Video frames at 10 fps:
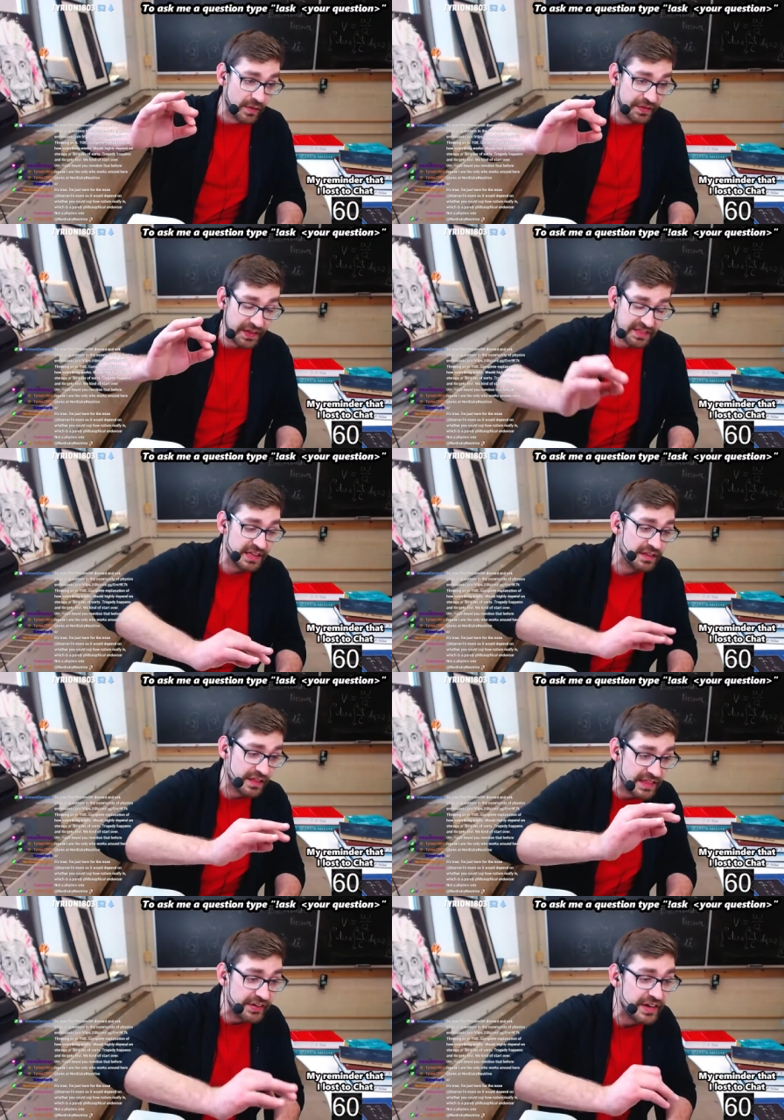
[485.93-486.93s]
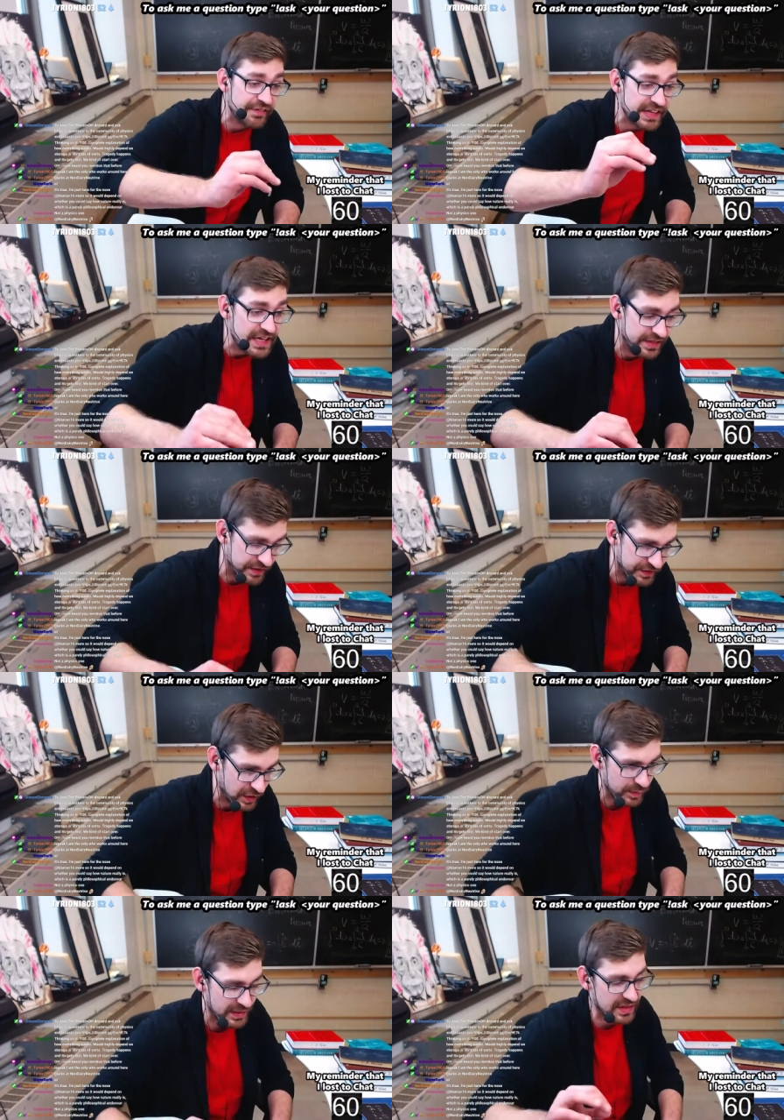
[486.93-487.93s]
The, the, the theory of ether,
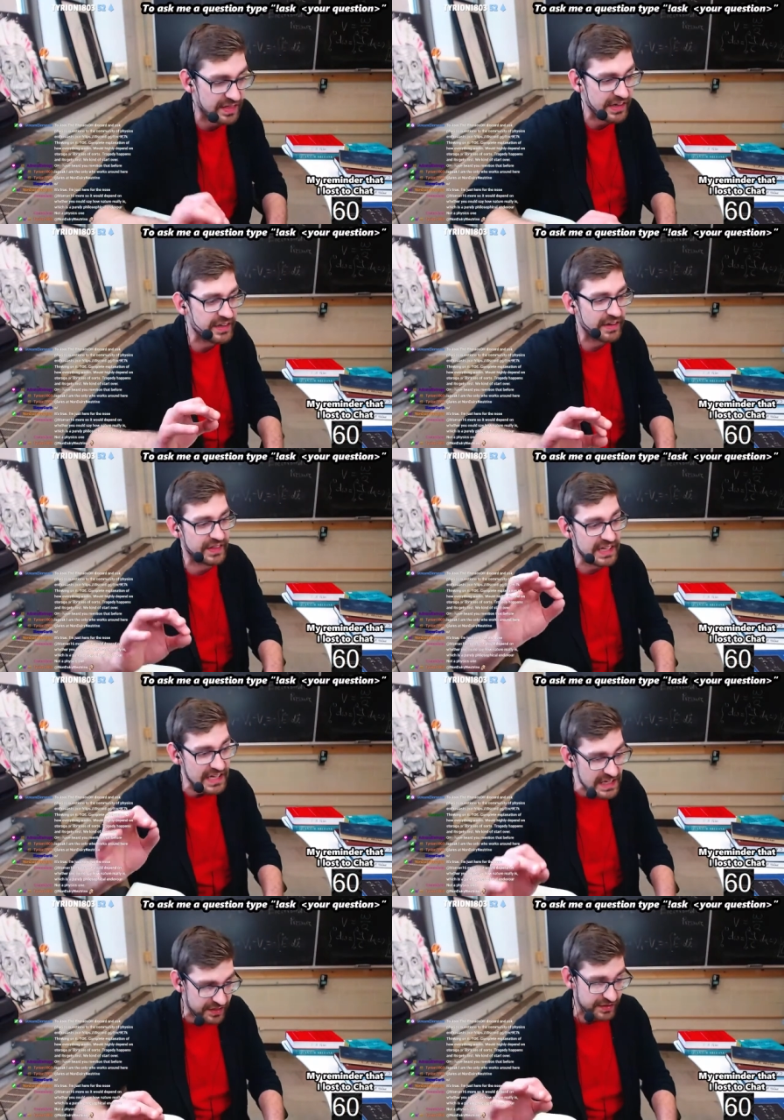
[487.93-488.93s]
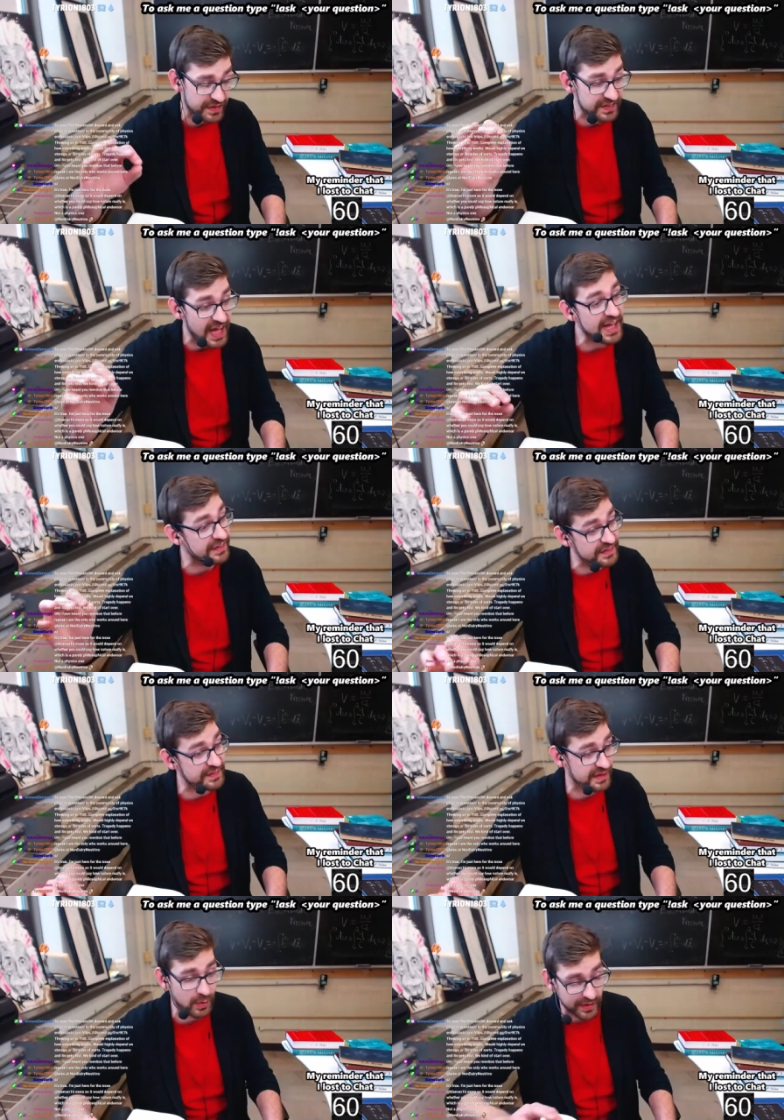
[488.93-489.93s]
excuse me, the theory of the ether does not
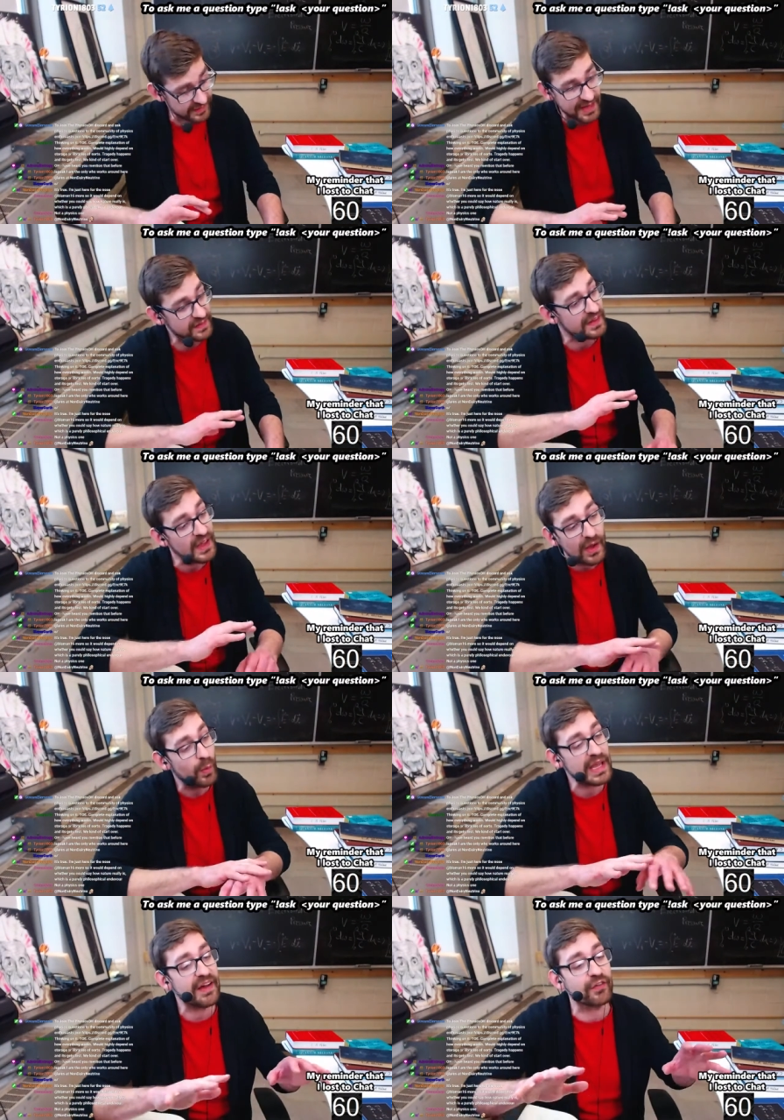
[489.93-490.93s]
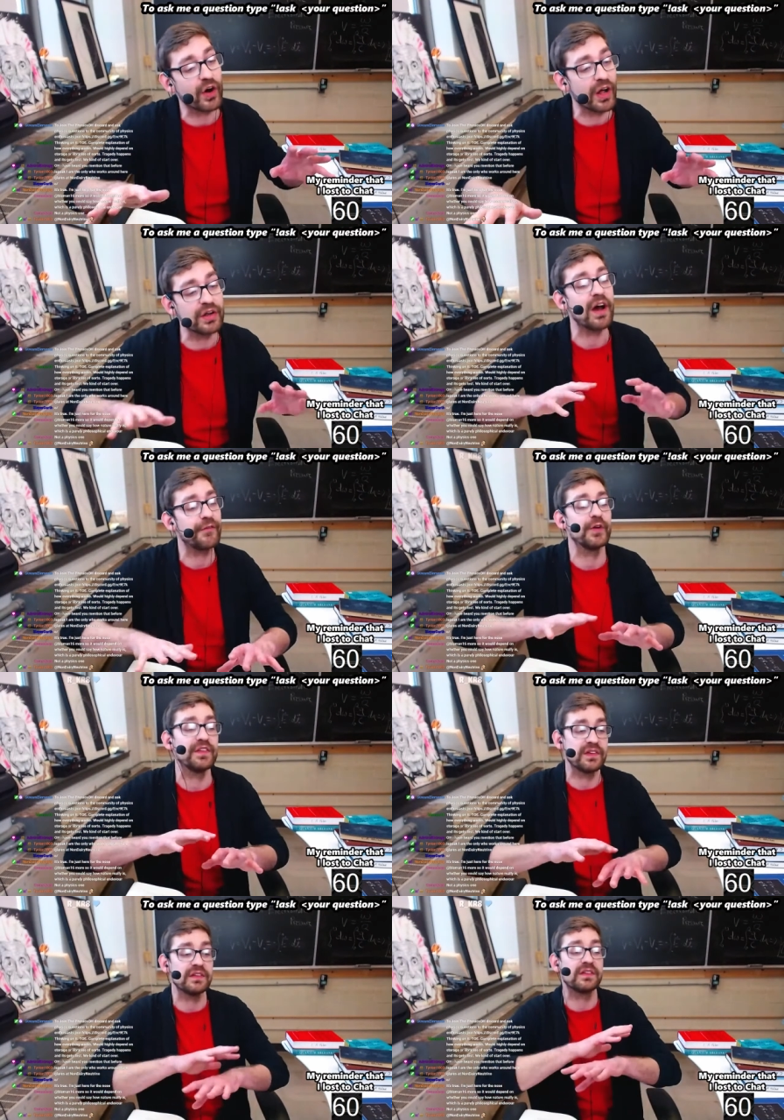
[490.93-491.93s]
exist anymore. Like, that's, we have enough
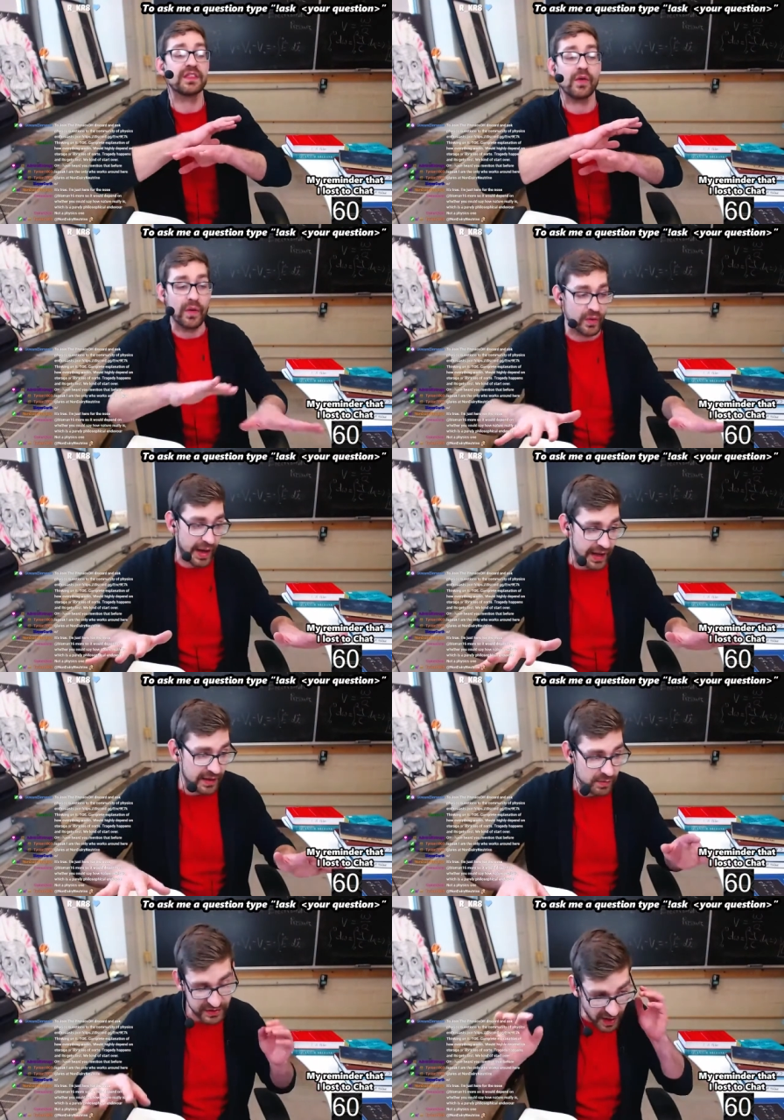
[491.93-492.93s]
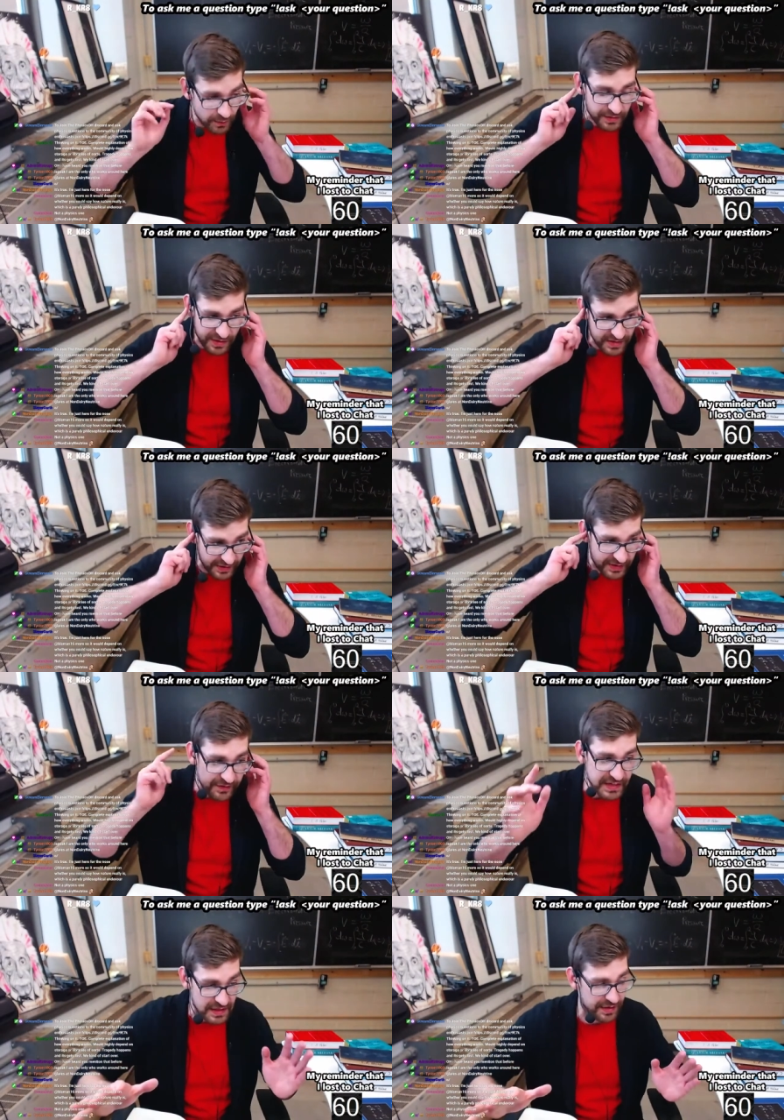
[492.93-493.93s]
reason to throw it away. We're done with the theory
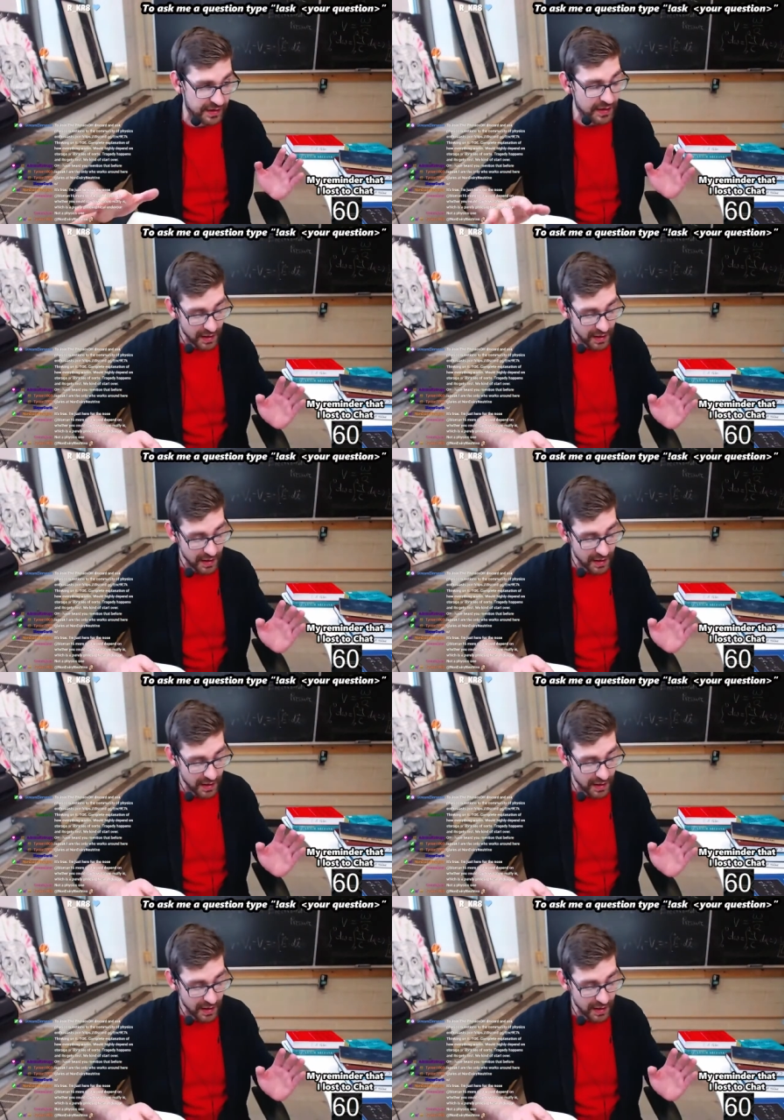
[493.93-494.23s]
of ether.